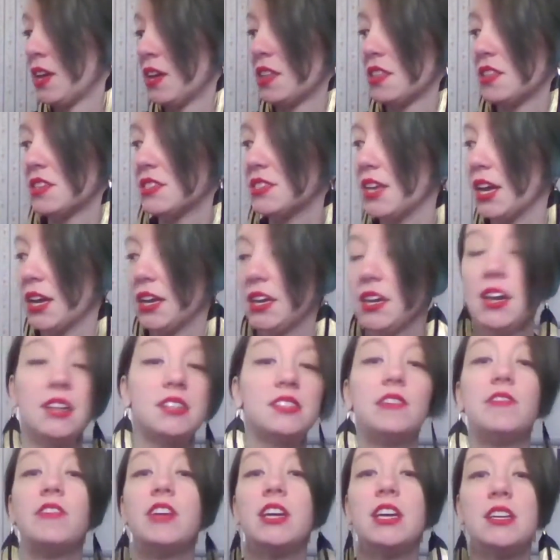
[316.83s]
The second
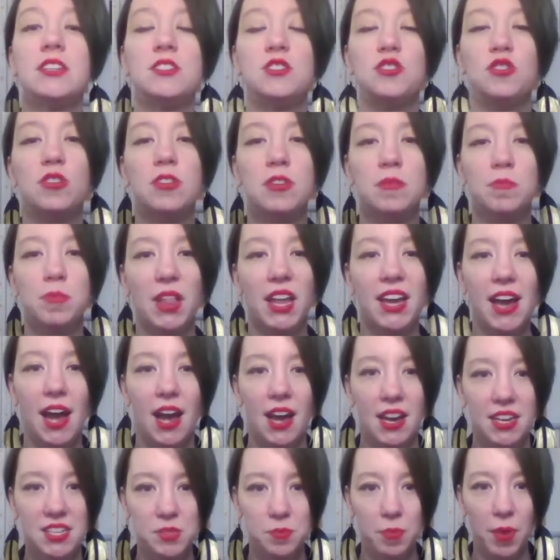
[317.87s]
activity is you can play
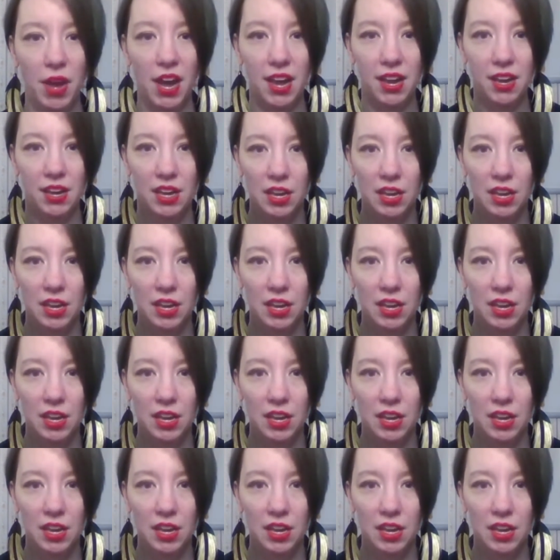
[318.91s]
I Spy.